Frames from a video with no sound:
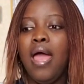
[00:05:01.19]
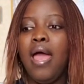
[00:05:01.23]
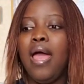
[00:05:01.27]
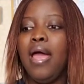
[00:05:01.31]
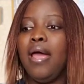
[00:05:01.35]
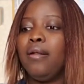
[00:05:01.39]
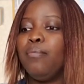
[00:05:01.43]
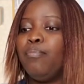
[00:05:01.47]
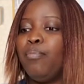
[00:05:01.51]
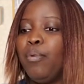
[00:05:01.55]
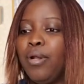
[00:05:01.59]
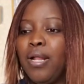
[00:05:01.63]

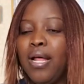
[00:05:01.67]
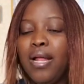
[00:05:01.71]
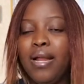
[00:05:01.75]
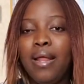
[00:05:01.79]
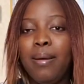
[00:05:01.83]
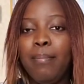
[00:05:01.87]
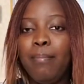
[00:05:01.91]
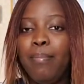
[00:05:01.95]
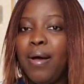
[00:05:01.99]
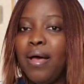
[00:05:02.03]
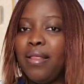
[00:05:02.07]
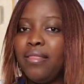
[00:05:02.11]
And
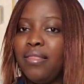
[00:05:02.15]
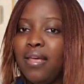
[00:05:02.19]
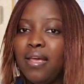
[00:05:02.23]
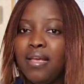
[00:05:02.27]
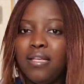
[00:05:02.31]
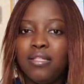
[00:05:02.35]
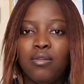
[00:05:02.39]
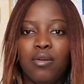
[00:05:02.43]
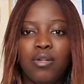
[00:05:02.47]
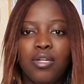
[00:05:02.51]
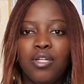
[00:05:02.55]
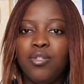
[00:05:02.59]
Bolale's birthday
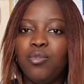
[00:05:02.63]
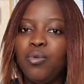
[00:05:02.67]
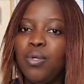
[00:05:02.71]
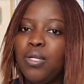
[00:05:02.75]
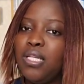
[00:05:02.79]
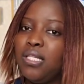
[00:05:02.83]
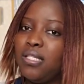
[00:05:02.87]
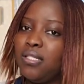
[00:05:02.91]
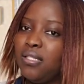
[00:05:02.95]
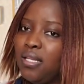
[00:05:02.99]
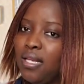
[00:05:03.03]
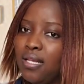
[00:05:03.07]
is on the
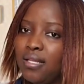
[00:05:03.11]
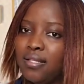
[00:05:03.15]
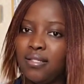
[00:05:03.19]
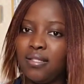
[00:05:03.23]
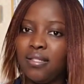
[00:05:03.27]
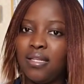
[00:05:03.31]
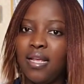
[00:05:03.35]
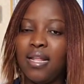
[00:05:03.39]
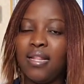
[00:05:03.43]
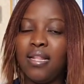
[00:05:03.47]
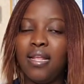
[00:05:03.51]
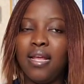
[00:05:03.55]

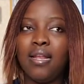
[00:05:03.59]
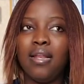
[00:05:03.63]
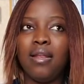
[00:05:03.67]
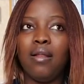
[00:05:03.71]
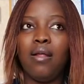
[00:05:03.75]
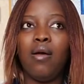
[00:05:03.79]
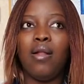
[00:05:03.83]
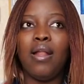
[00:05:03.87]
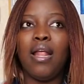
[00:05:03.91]
26th. And then